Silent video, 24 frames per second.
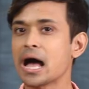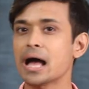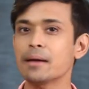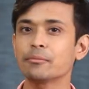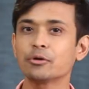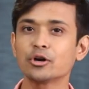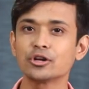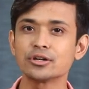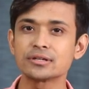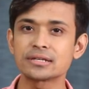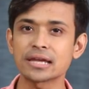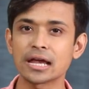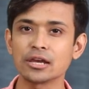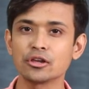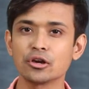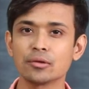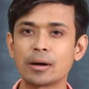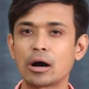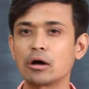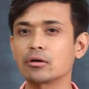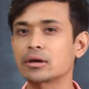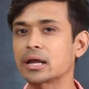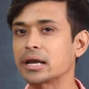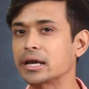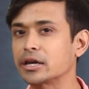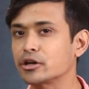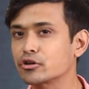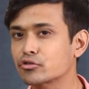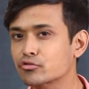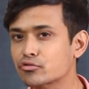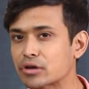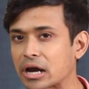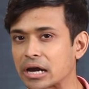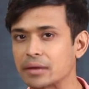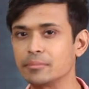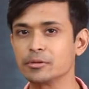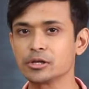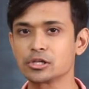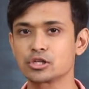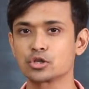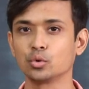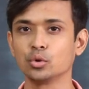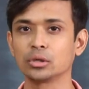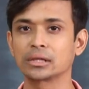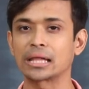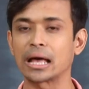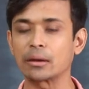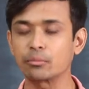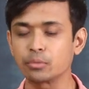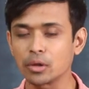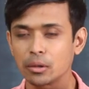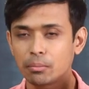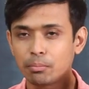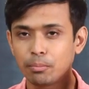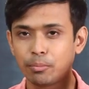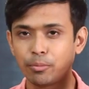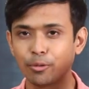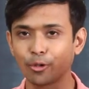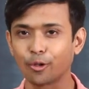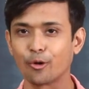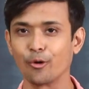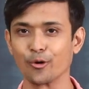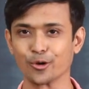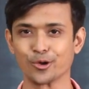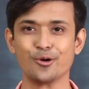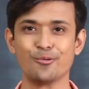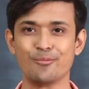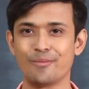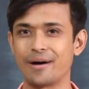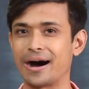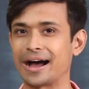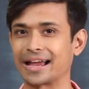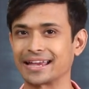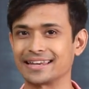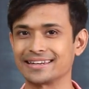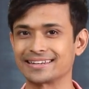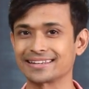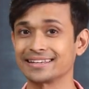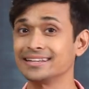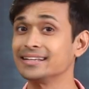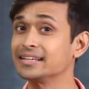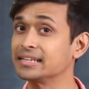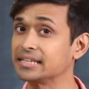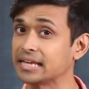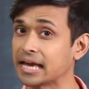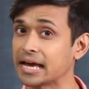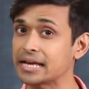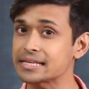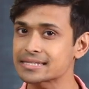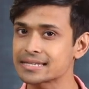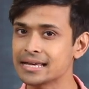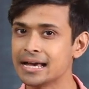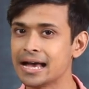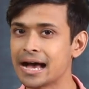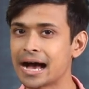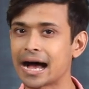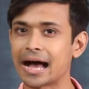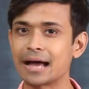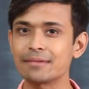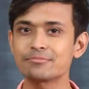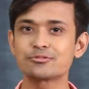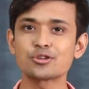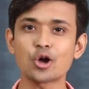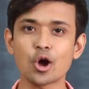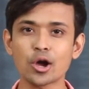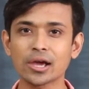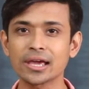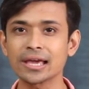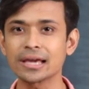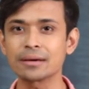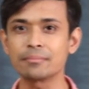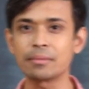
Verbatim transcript: I'm gonna tell you about an incredible tool that will blow your mind. Yes, I'm talking